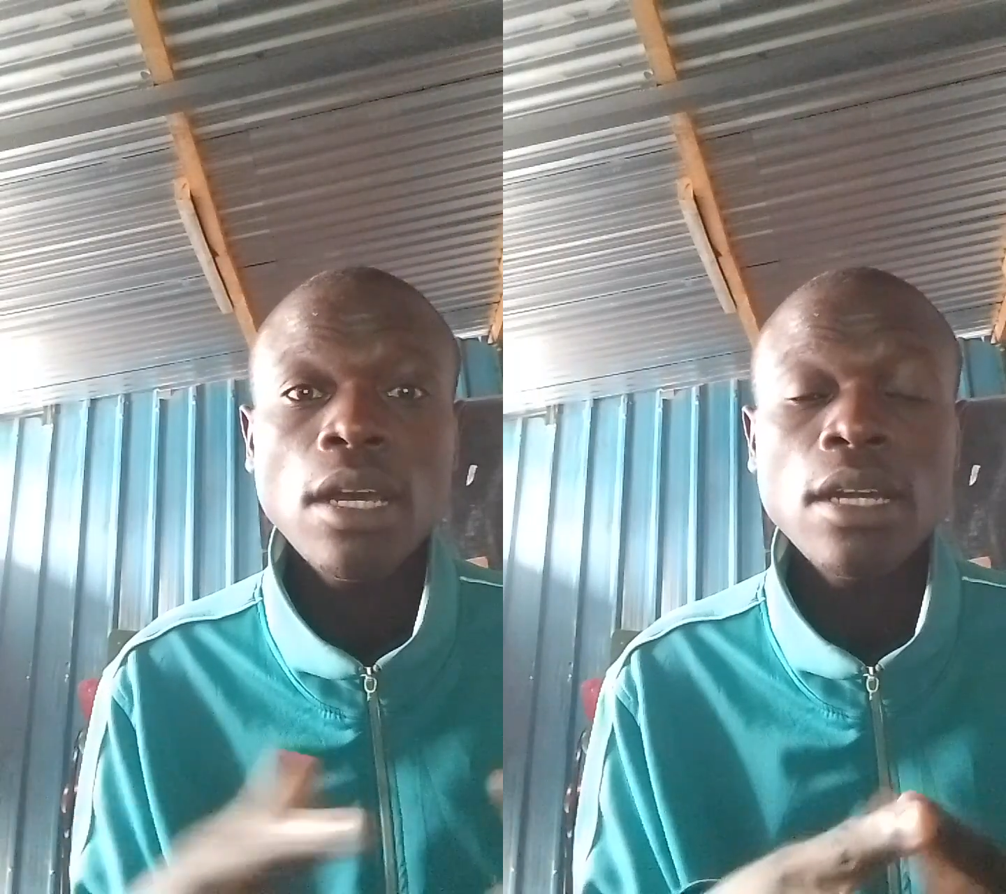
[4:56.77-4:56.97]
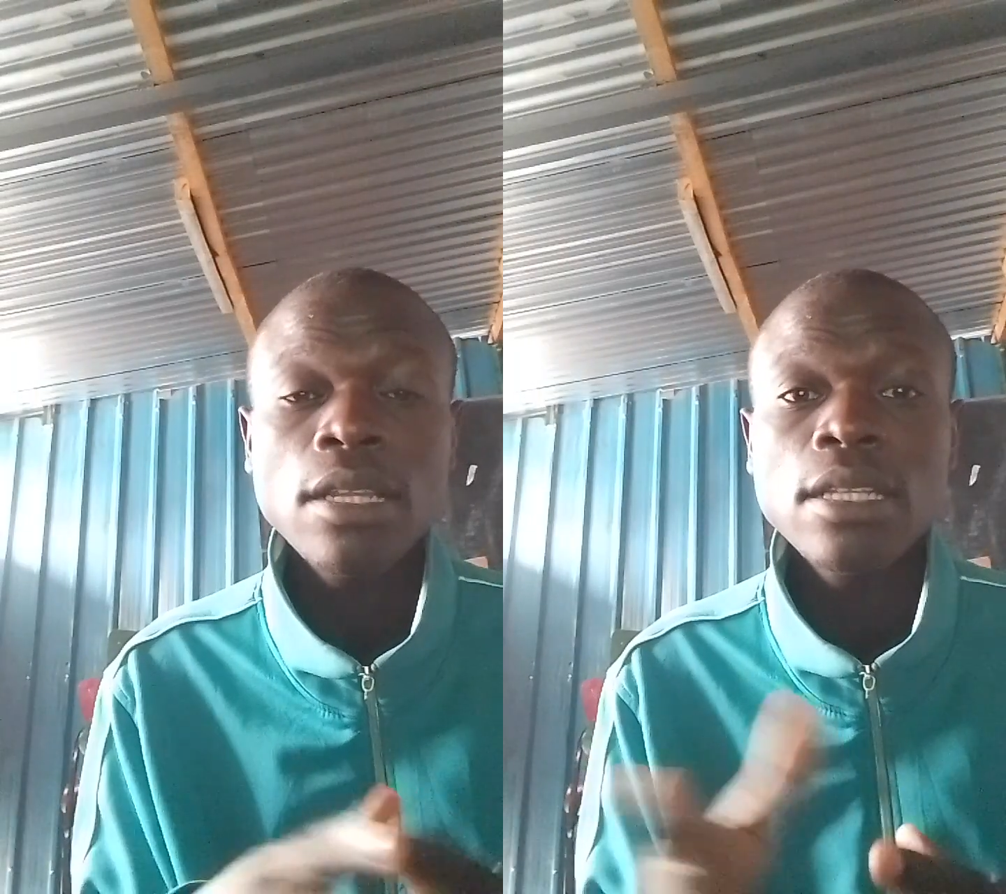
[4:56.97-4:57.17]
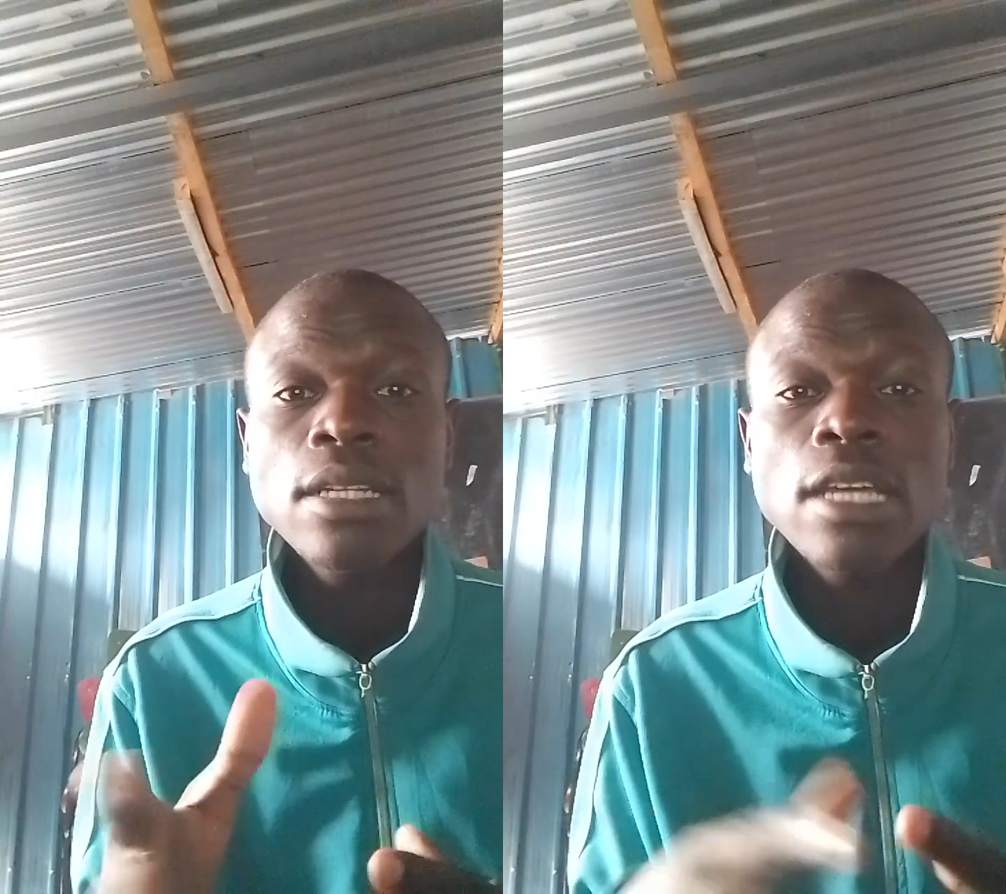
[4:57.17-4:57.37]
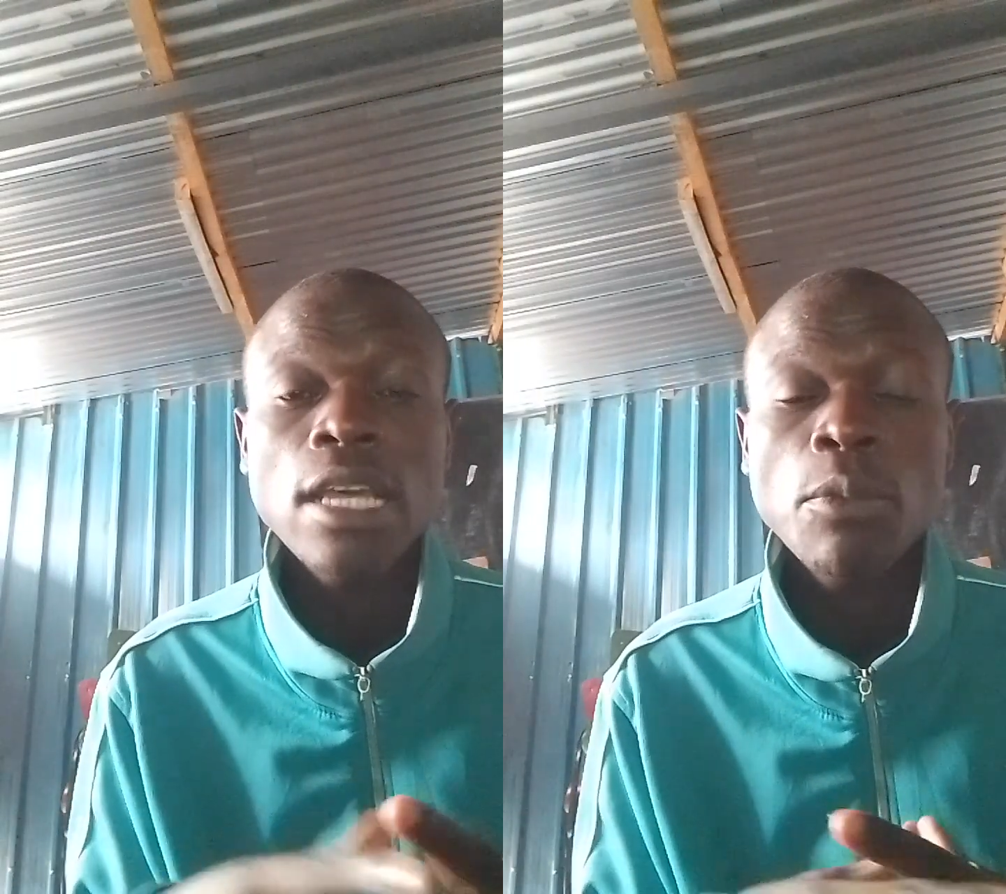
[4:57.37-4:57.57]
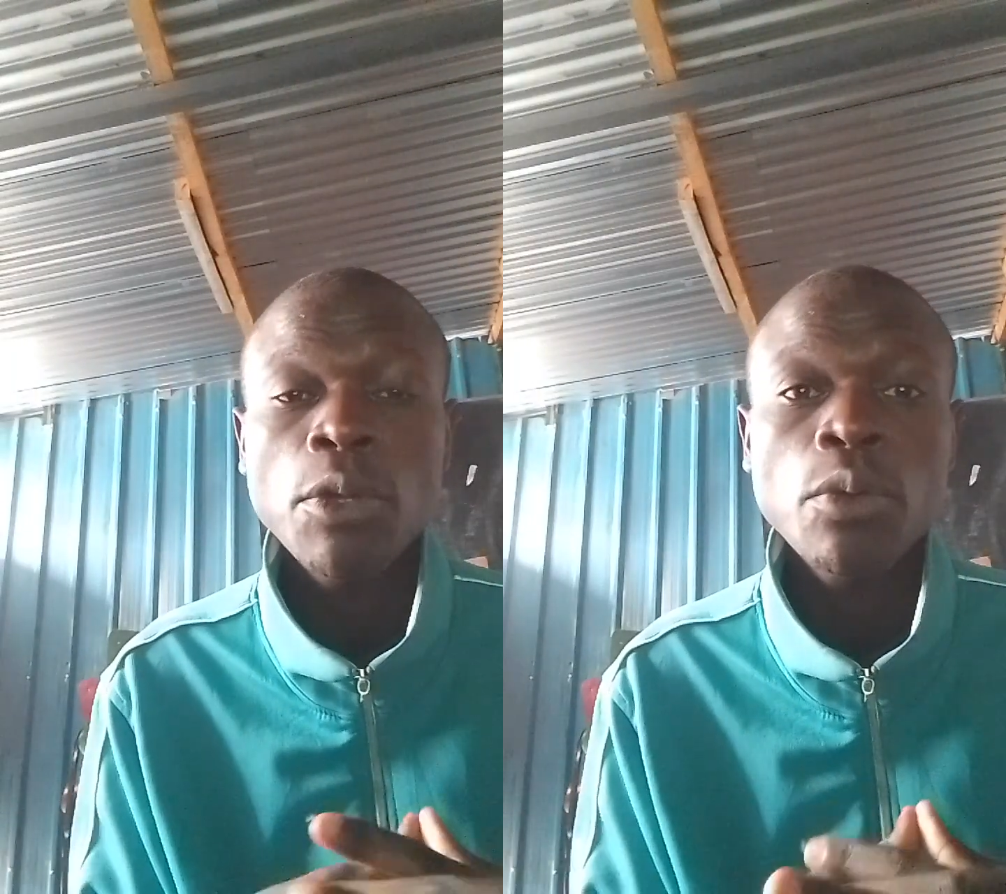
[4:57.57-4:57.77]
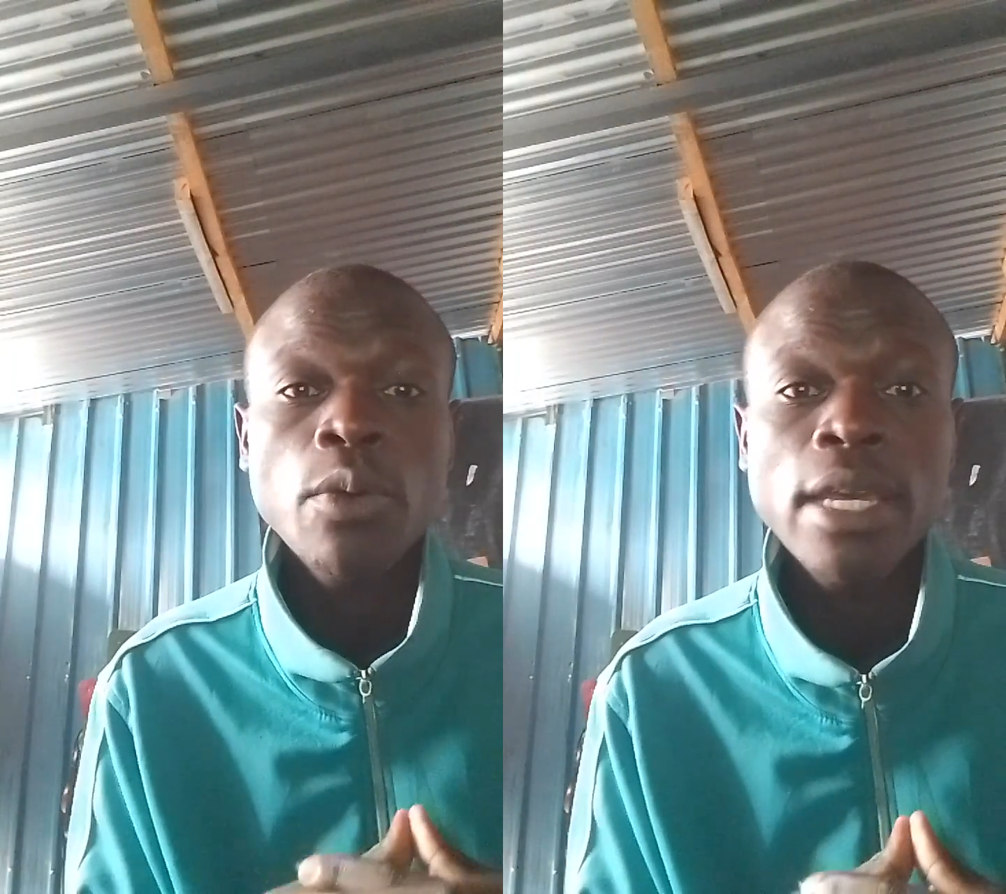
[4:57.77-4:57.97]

And the other time when you were